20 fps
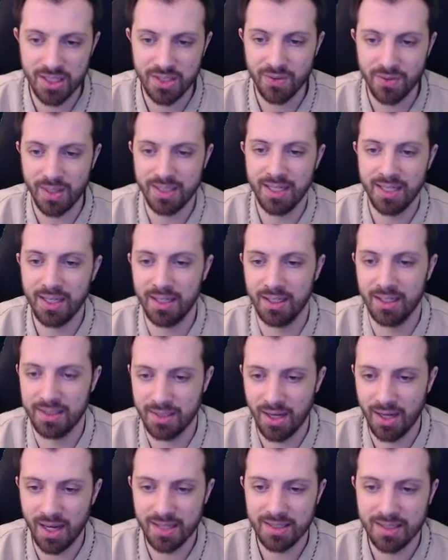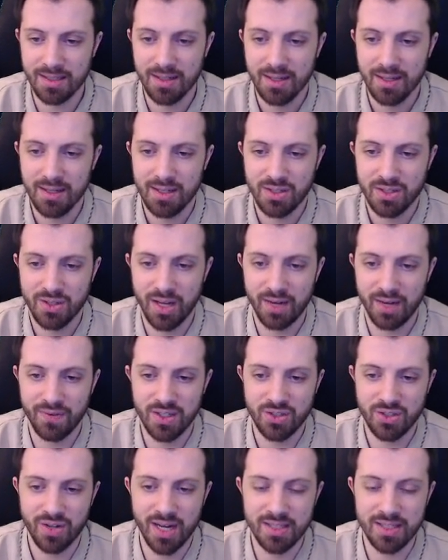So I take Exhaust so that if he
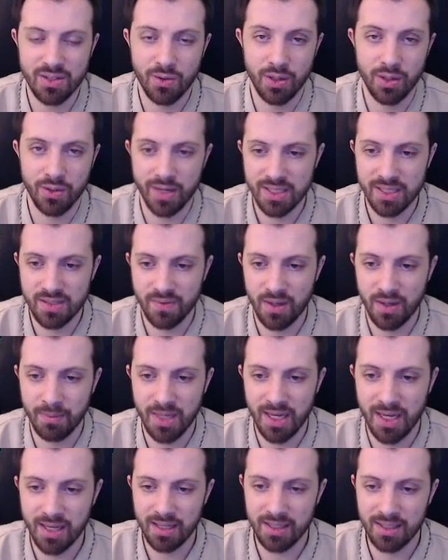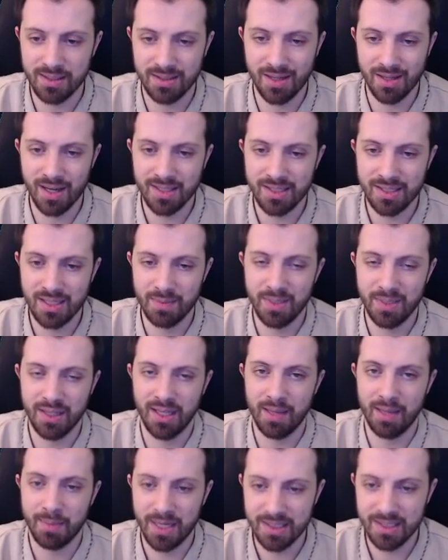tries to go aggressive on me, I can exhaust them and
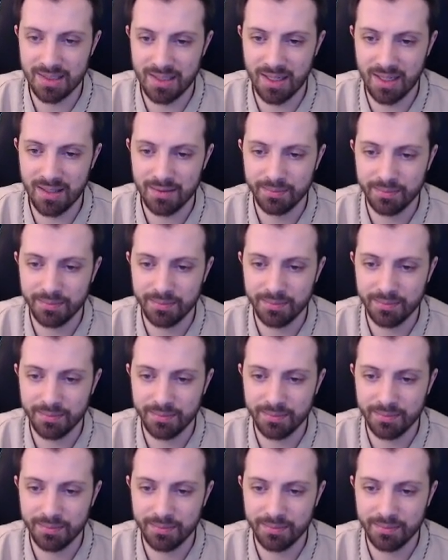land my stun.